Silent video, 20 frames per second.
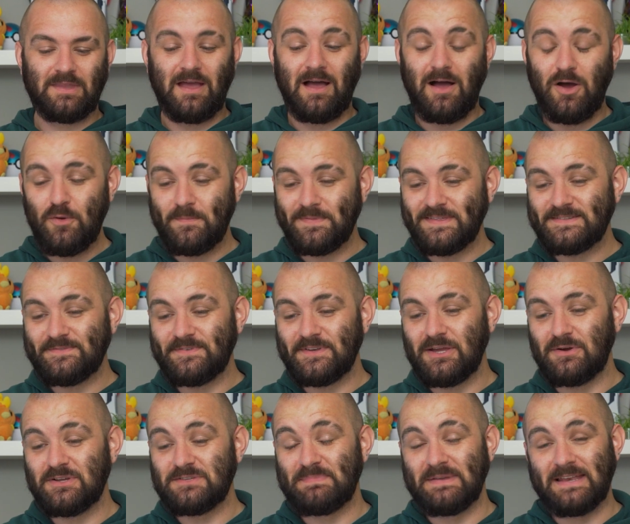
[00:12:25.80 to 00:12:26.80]
I hope this
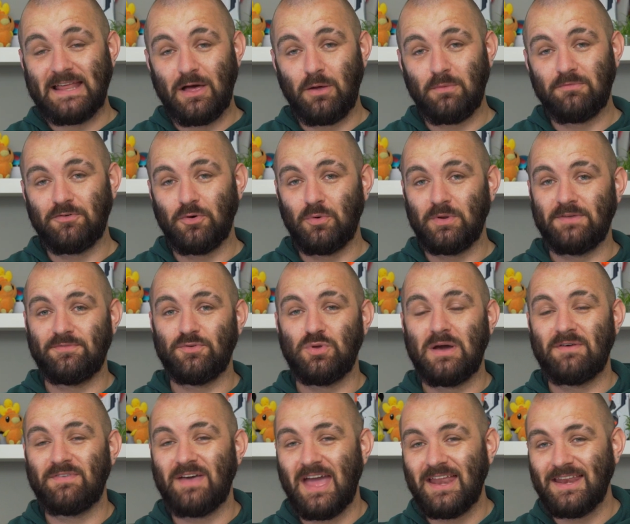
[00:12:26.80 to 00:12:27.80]
video has been helpful, and if you
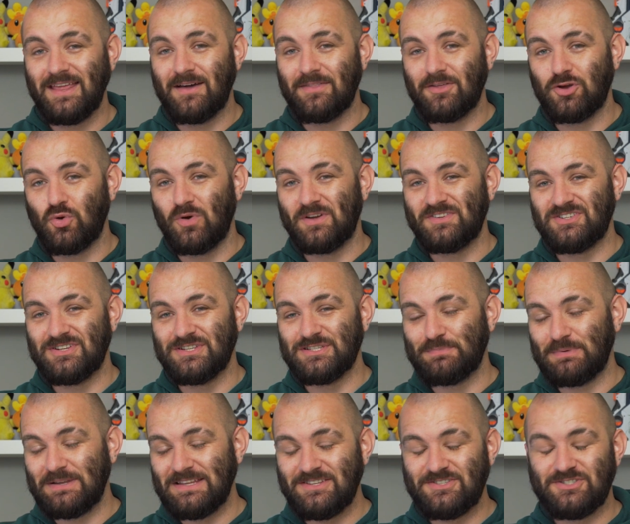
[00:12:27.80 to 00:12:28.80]
have any other questions,
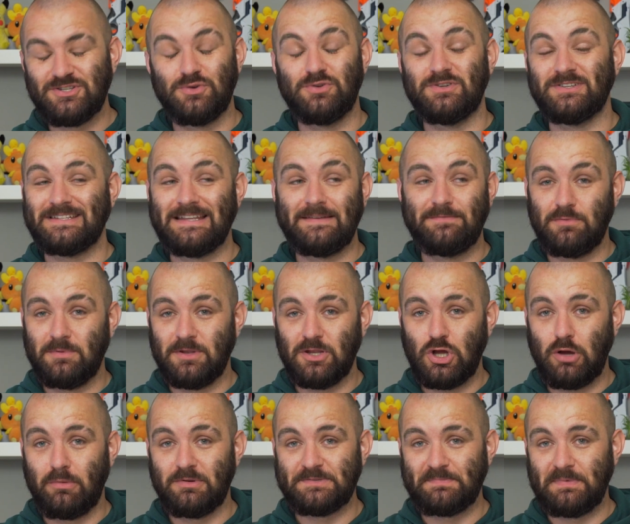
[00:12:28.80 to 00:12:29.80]
please do just leave them in the
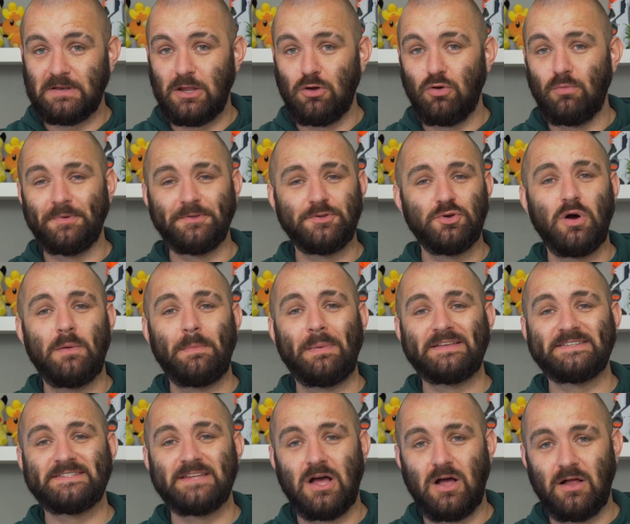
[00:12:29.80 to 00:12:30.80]
comments below and we'll do our
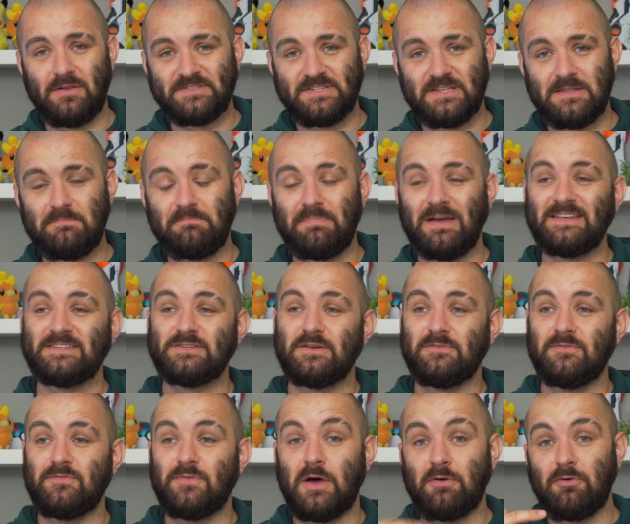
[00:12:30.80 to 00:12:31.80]
best to answer them based off
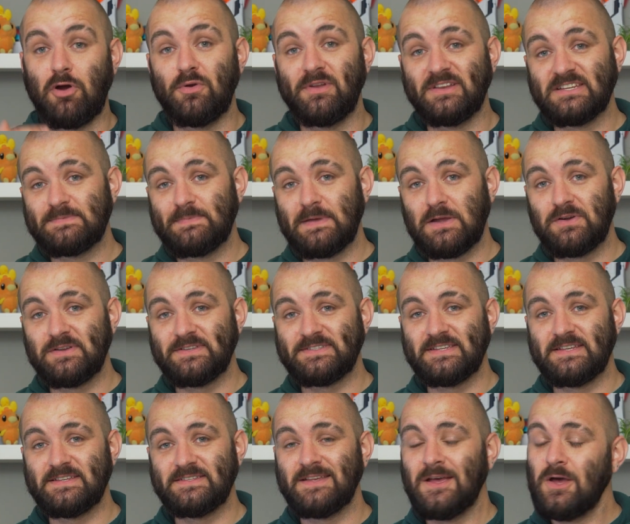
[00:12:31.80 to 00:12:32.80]
of our own
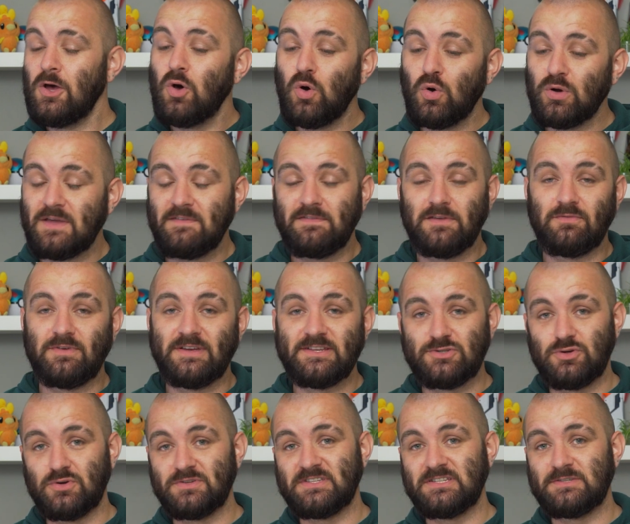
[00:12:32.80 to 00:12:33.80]
experiences, or give you
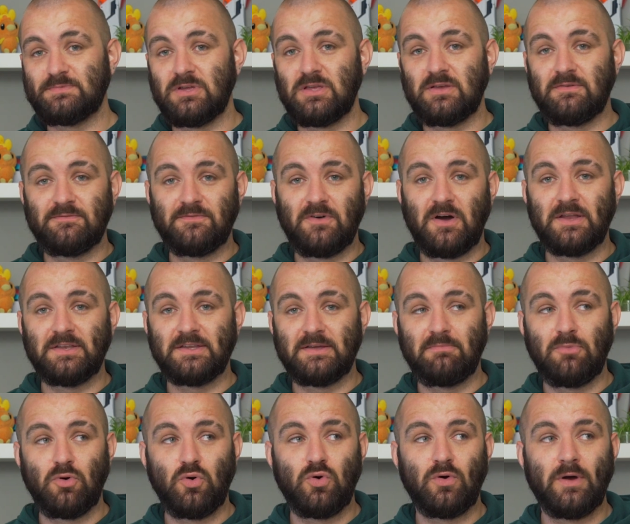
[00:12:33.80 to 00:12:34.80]
resources where you can find a
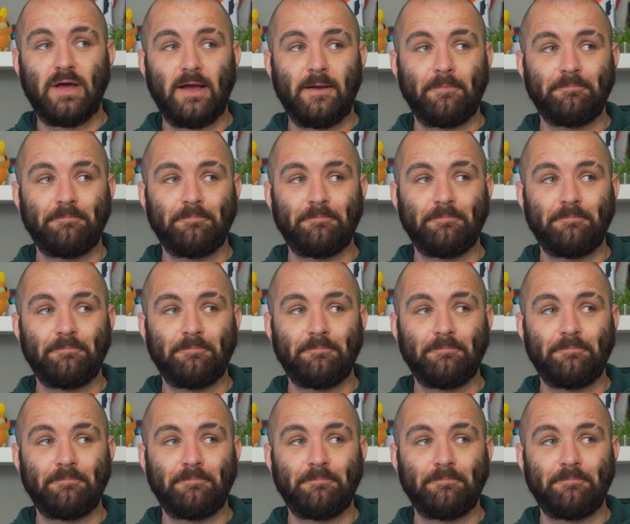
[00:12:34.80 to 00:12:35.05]
more,